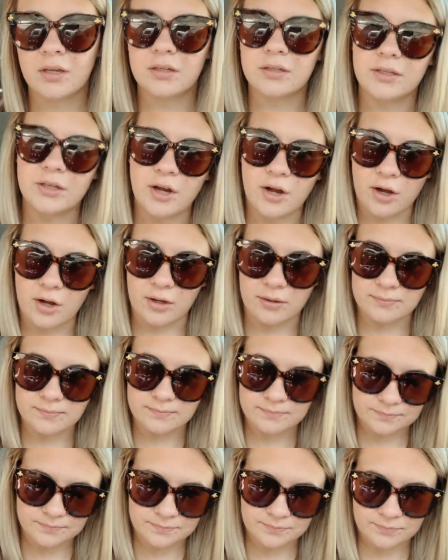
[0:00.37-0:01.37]
Y'all,
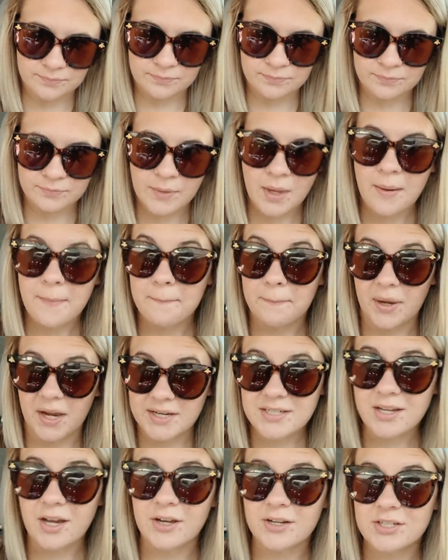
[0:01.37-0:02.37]
my
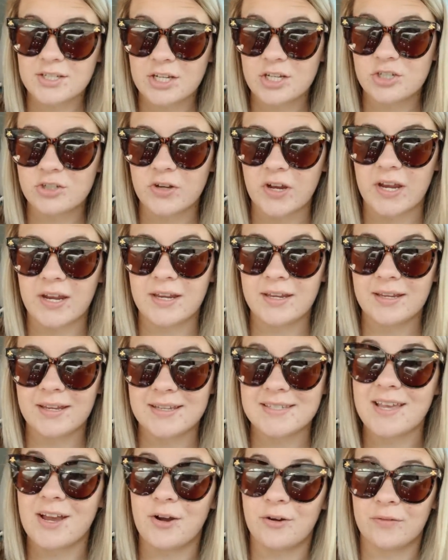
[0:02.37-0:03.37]
toxic trait
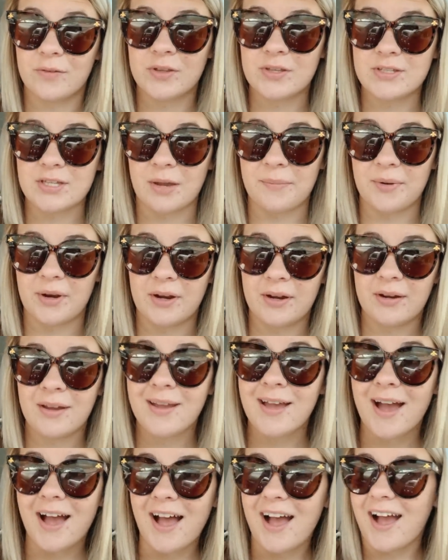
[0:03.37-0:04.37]
is that over the summer,
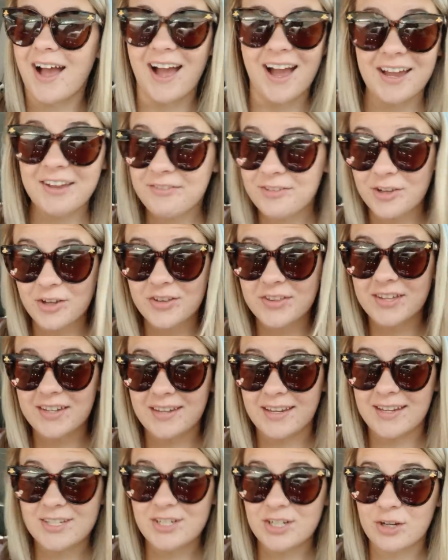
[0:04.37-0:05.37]
I feel the
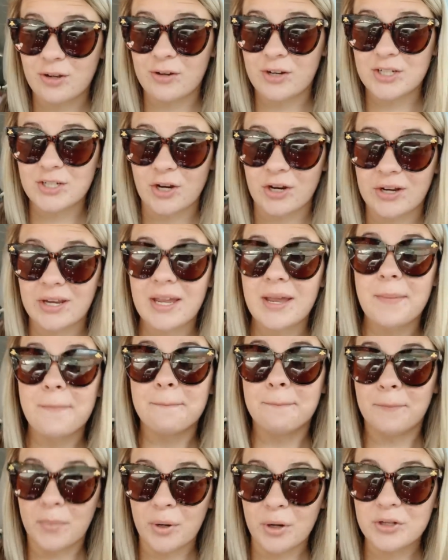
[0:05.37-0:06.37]
need to go to Target
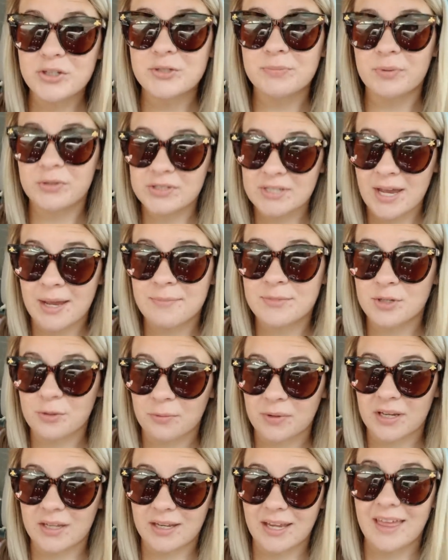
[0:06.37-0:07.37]
multiple times a
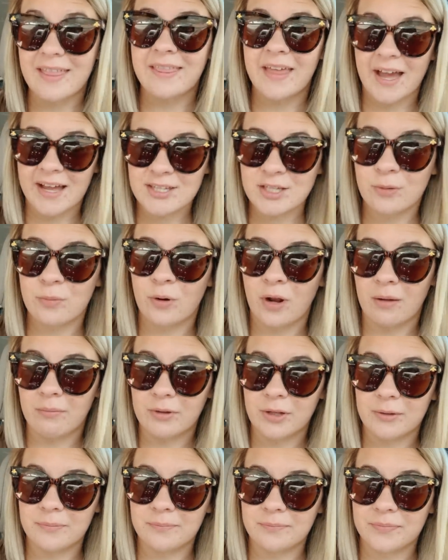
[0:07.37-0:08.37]
week, and that's a
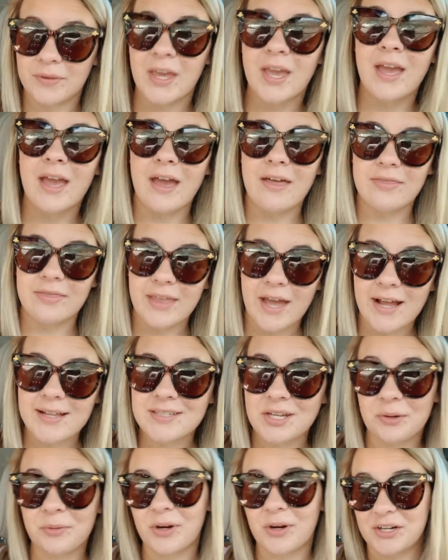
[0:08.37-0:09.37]
problem. And that's
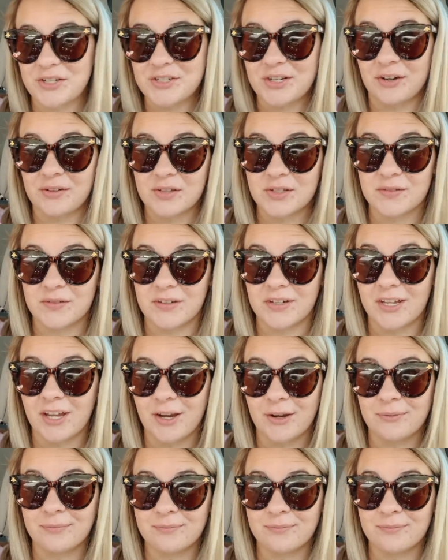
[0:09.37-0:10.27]
how we're gonna start this video.